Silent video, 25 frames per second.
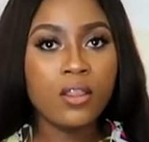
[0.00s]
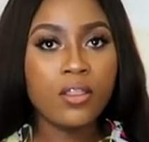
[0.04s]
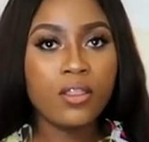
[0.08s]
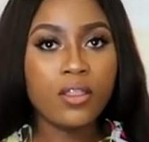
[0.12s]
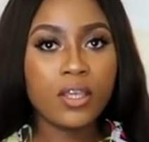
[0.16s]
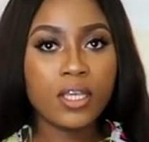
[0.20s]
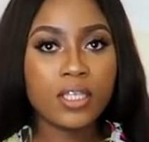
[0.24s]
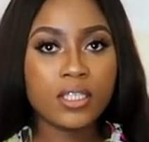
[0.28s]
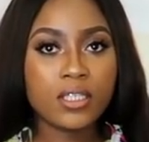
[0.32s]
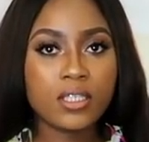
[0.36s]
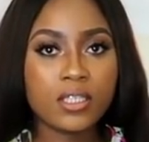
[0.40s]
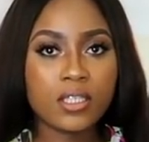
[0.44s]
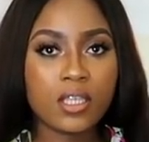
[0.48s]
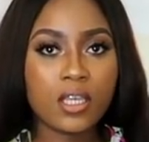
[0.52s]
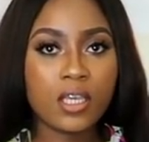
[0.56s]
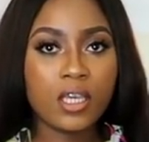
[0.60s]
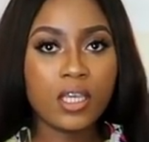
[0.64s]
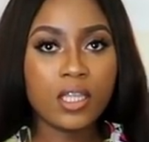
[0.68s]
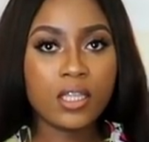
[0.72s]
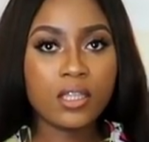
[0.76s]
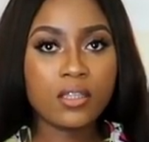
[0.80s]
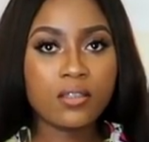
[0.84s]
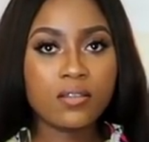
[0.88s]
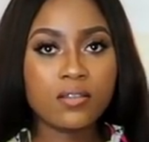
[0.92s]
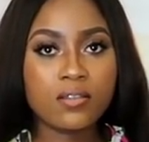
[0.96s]
this
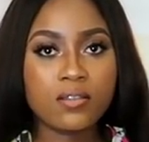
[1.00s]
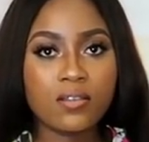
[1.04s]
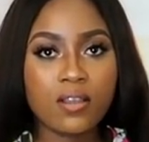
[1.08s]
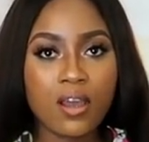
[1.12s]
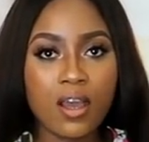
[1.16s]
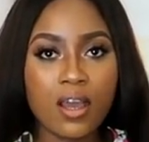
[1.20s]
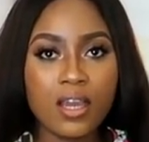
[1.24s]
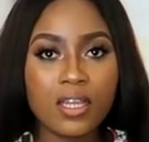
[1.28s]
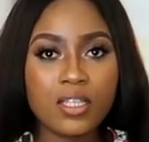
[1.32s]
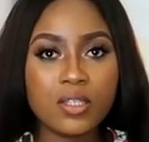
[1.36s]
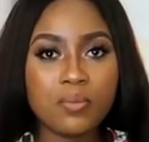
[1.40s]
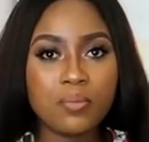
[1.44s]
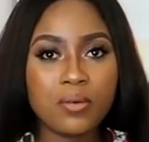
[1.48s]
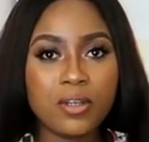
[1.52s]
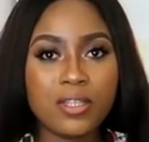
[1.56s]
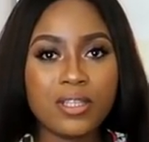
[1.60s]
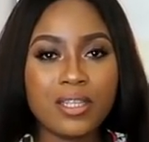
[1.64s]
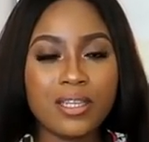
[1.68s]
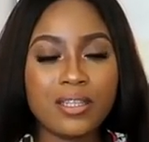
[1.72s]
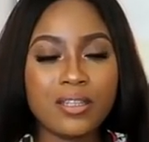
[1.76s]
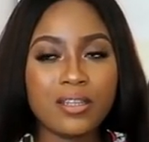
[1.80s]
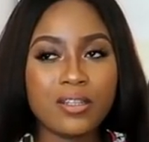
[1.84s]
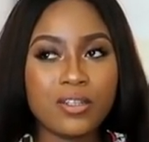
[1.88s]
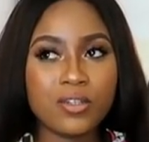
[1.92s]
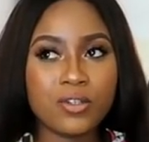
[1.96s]
inside, but
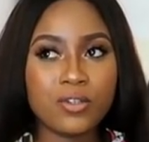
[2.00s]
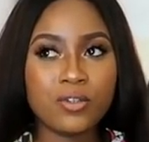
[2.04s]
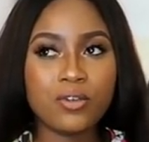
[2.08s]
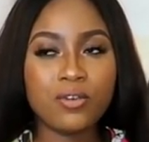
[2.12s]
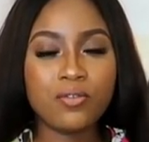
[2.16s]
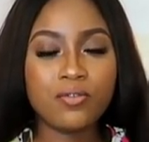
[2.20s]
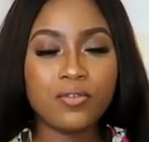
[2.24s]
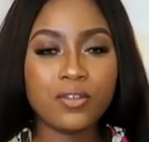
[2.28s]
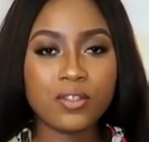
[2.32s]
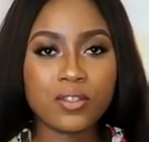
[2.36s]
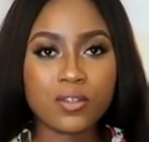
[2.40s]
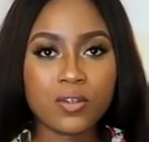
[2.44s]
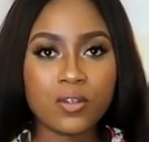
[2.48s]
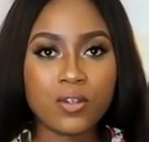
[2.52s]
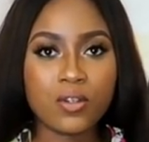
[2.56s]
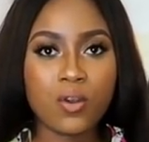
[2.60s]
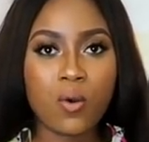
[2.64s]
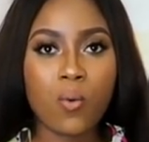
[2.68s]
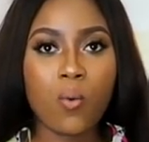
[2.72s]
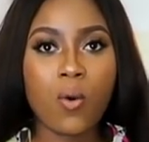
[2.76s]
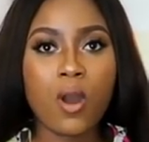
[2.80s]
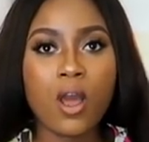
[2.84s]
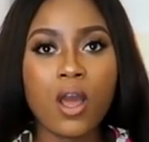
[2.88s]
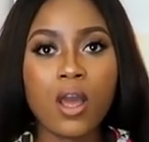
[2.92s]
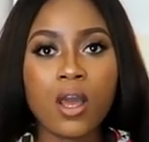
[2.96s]
then I don't know if it's going
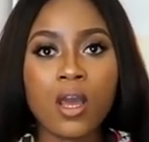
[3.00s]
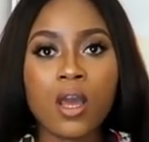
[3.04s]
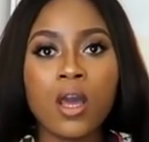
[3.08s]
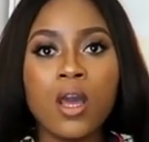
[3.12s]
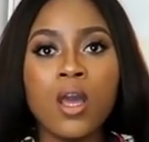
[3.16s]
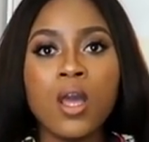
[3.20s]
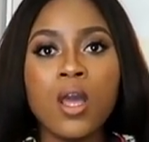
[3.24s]
to work.